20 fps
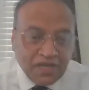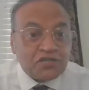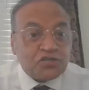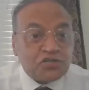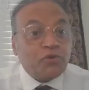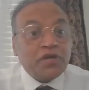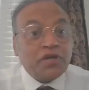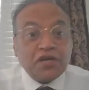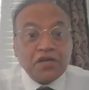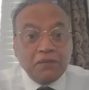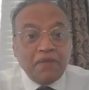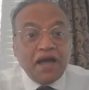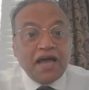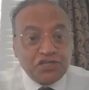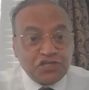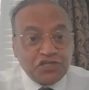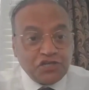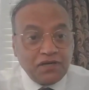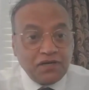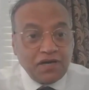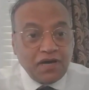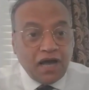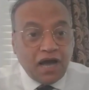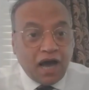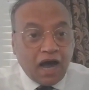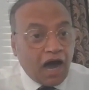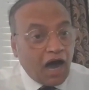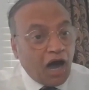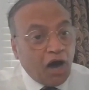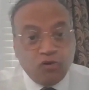So we can imagine
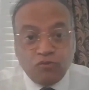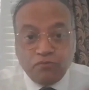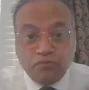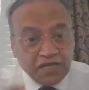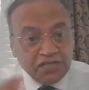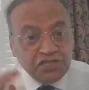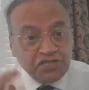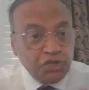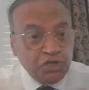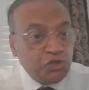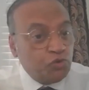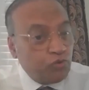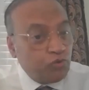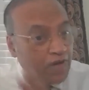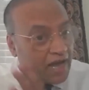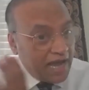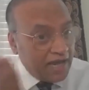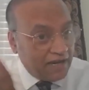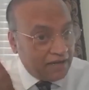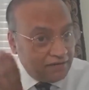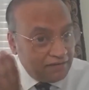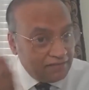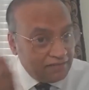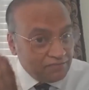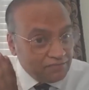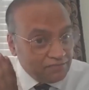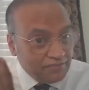how much you can